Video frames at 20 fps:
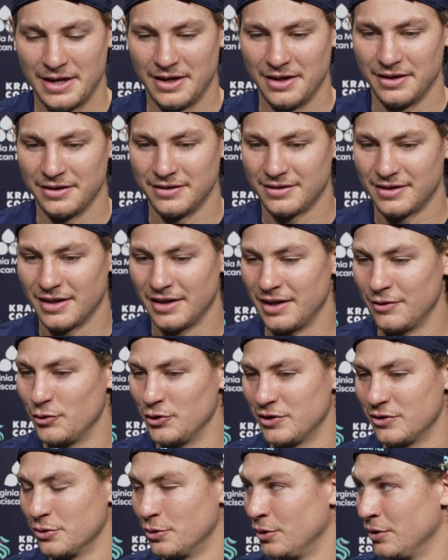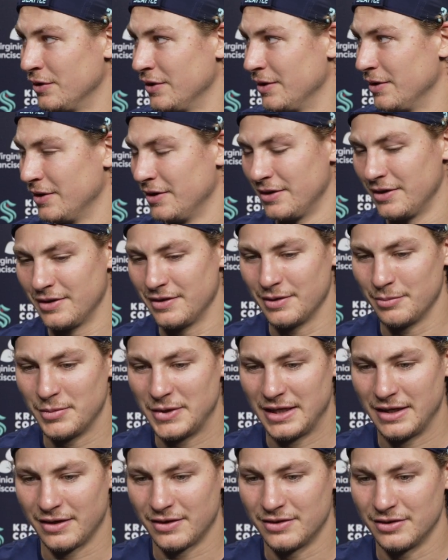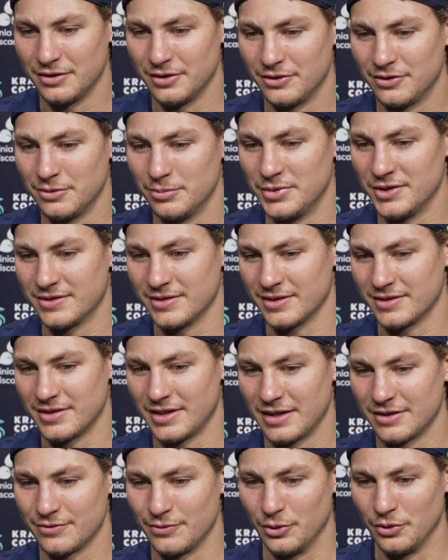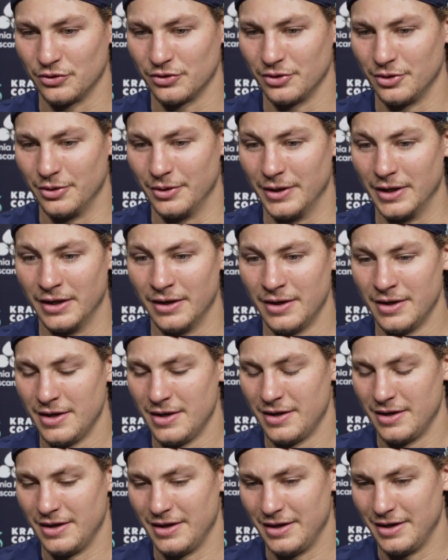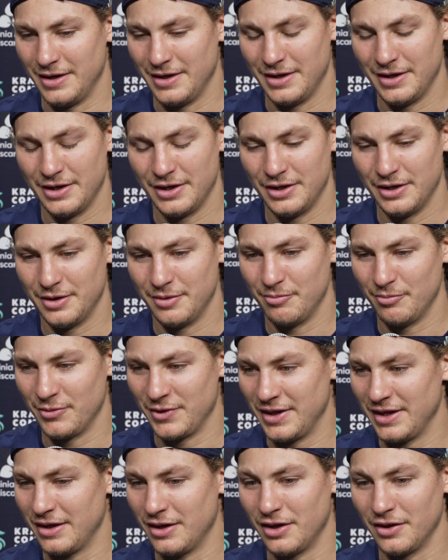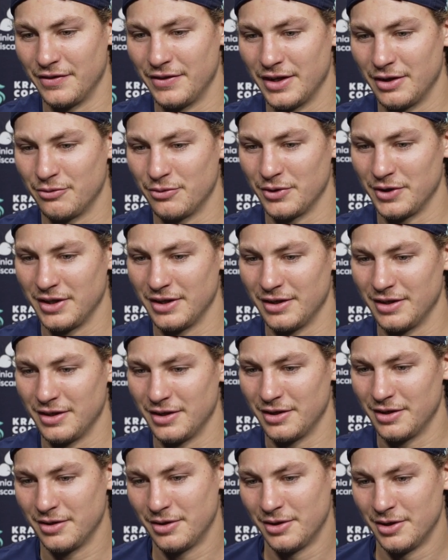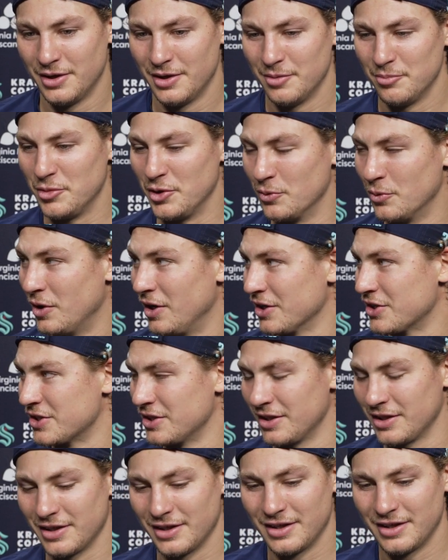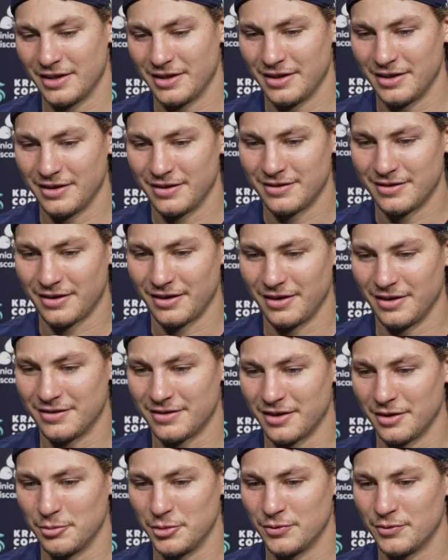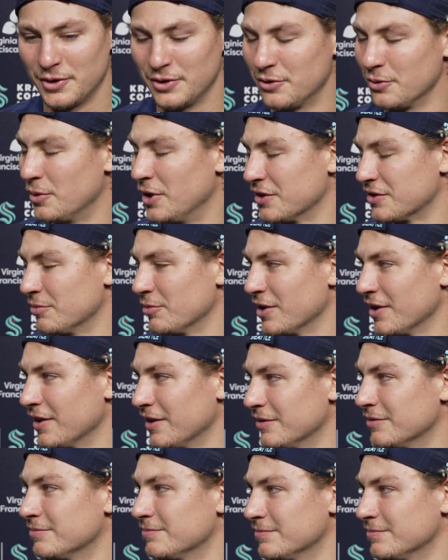he's got every tool in the bag to be successful. So I'll definitely be watching. It's gonna be fun to watch him tonight.